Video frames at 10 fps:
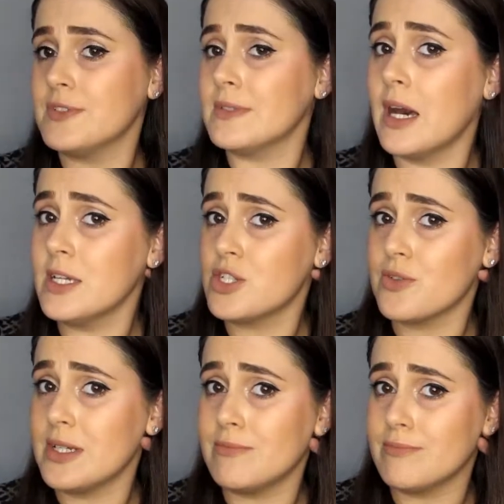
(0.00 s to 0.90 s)
high
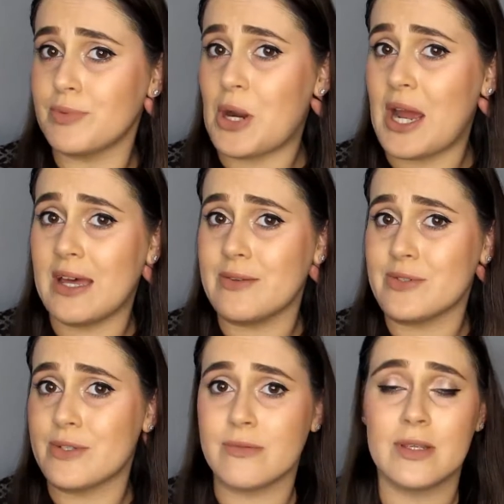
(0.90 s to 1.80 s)
street
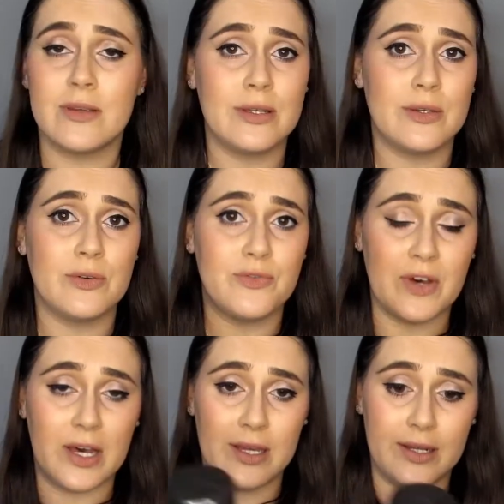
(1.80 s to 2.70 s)
brand,
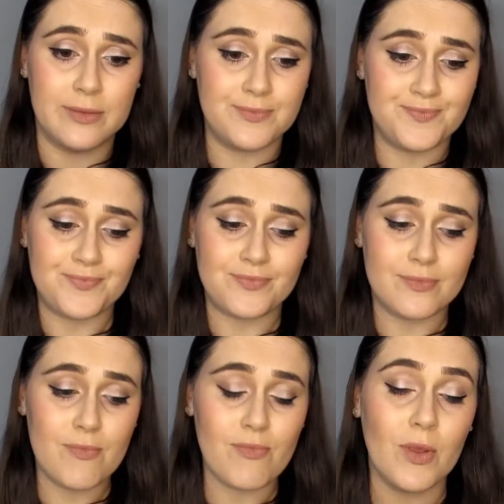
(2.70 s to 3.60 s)
fine.
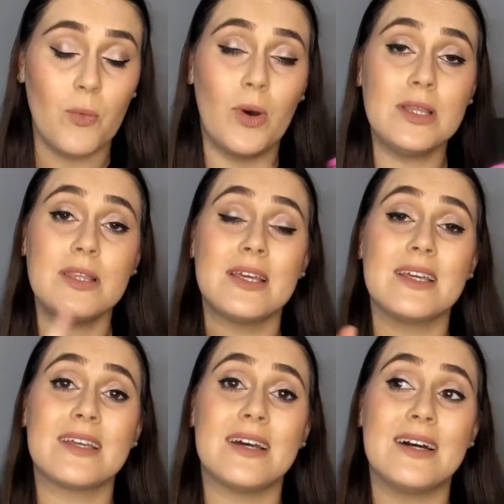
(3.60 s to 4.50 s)
One
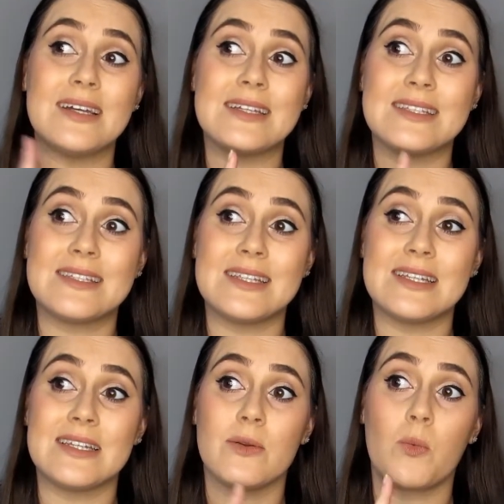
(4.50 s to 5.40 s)
thing it
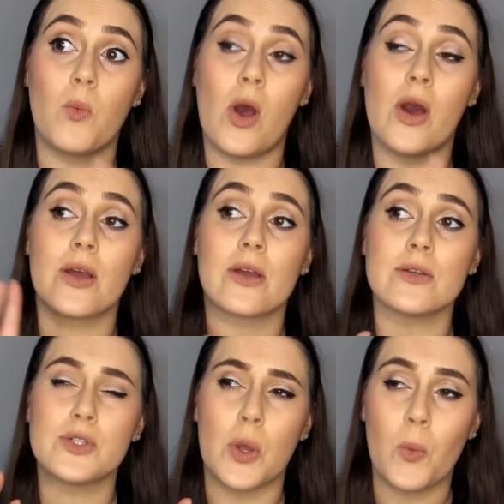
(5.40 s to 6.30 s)
didn't work
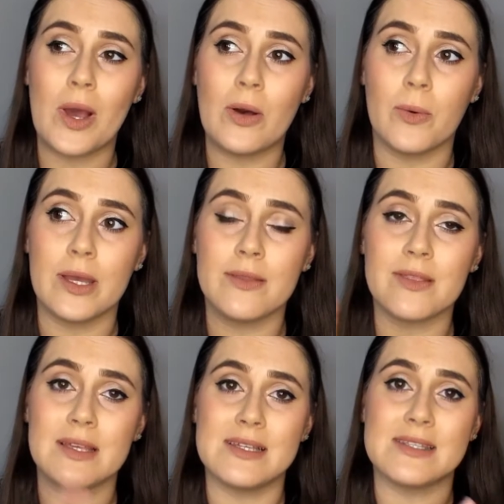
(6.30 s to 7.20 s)
so well with
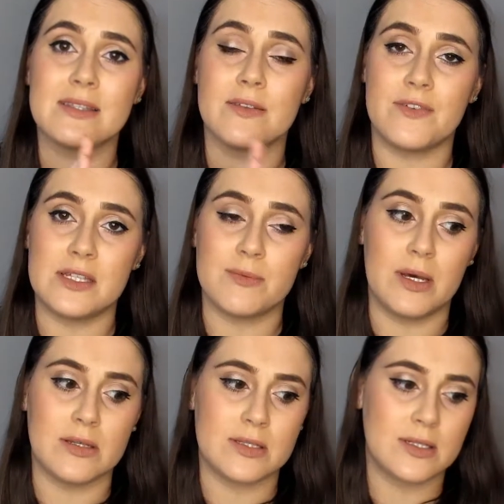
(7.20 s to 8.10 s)
is the face
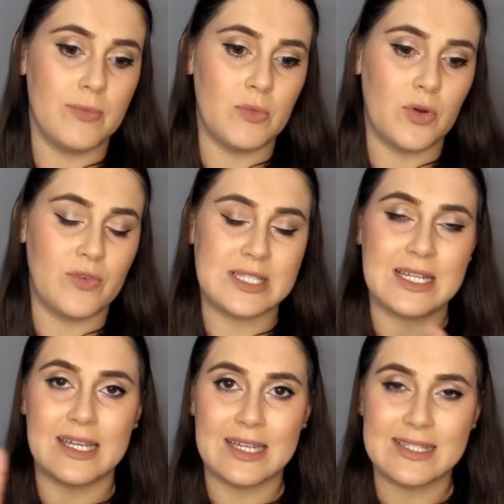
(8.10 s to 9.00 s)
mask. Obviously,
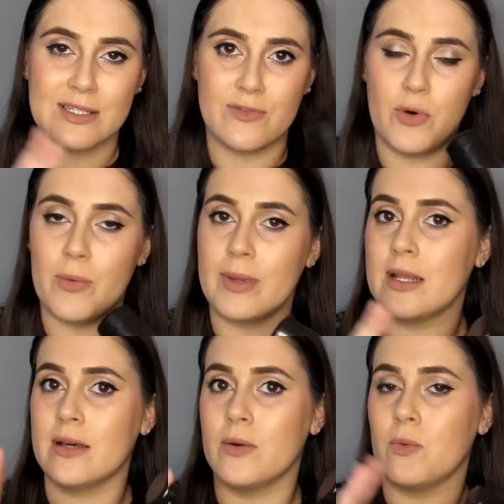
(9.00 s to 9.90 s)
I guess this
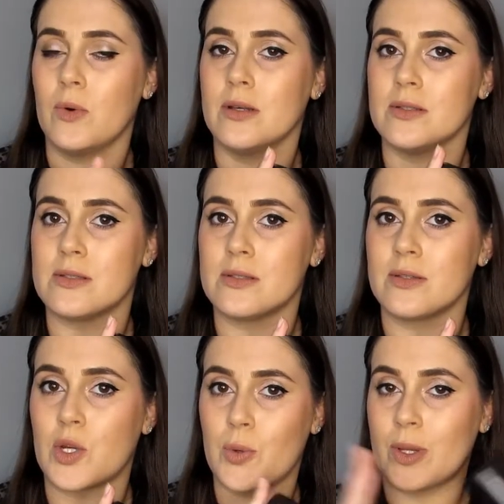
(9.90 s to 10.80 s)
formula was
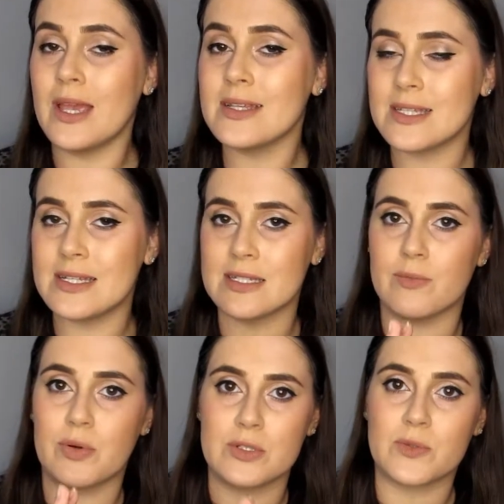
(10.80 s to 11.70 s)
created and the
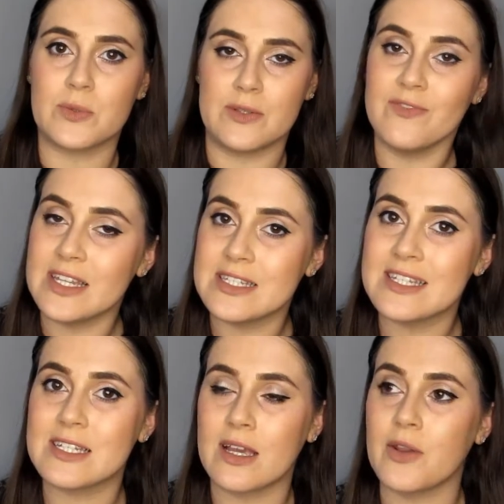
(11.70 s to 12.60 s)
product was
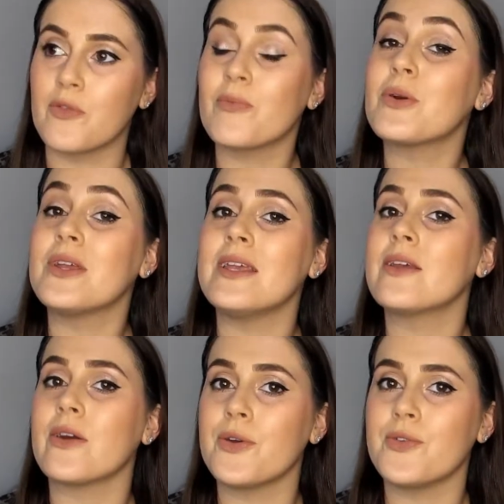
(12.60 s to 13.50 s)
invented kind of
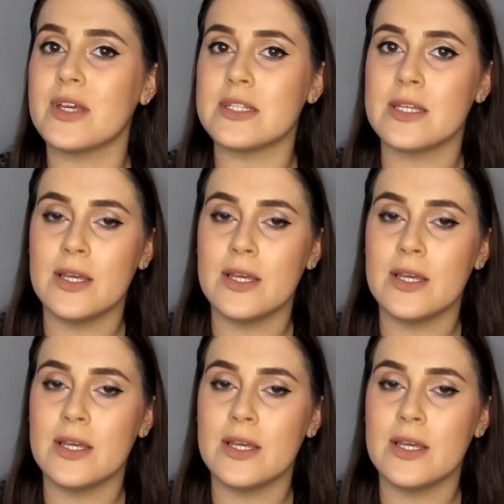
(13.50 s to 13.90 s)
pre-COVID,